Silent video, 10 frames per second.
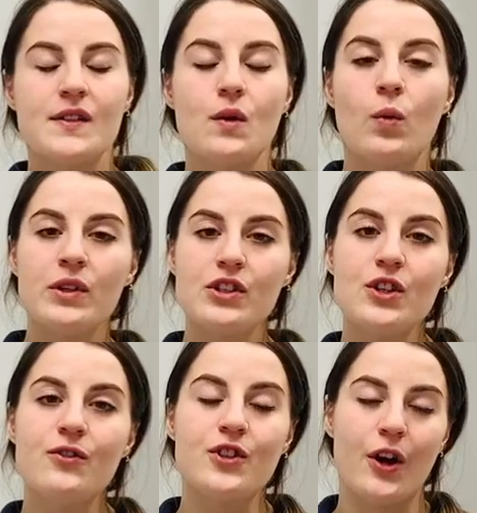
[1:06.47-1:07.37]
So once
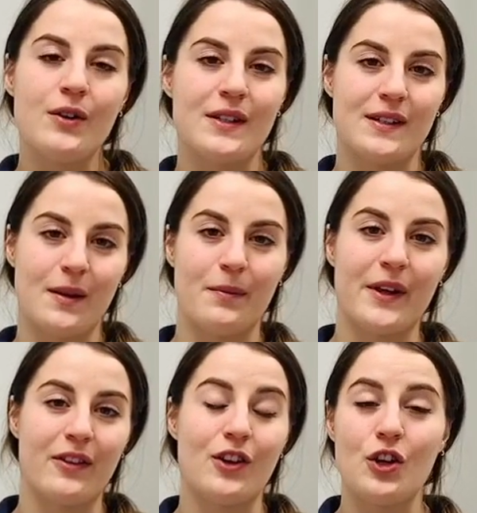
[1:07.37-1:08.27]
you've chosen
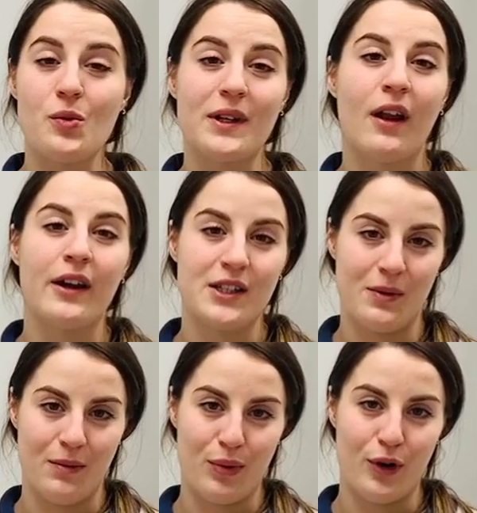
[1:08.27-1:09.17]
something that you would like
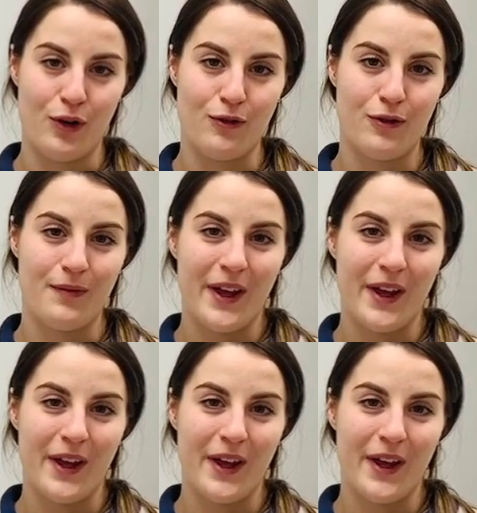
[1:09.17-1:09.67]
to improve,